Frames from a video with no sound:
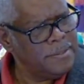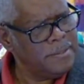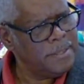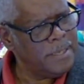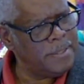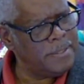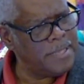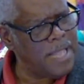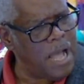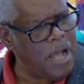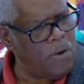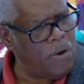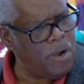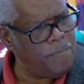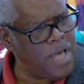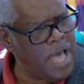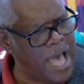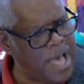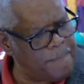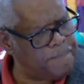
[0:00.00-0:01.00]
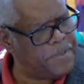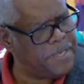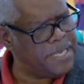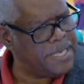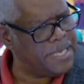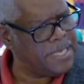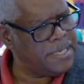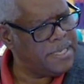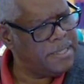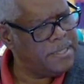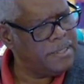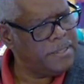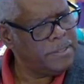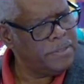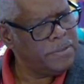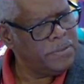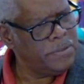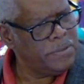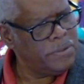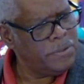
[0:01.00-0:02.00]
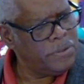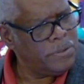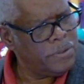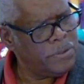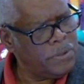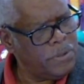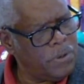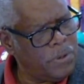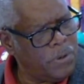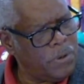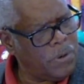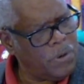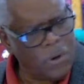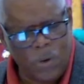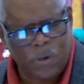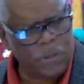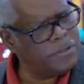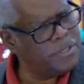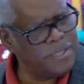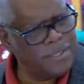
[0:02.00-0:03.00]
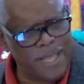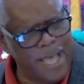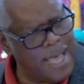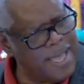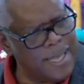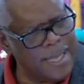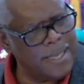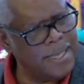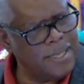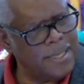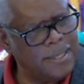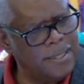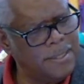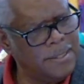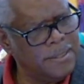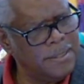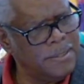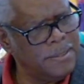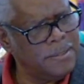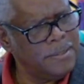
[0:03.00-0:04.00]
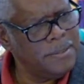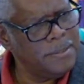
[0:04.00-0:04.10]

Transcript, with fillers: And now I'm happy all the day. Yes.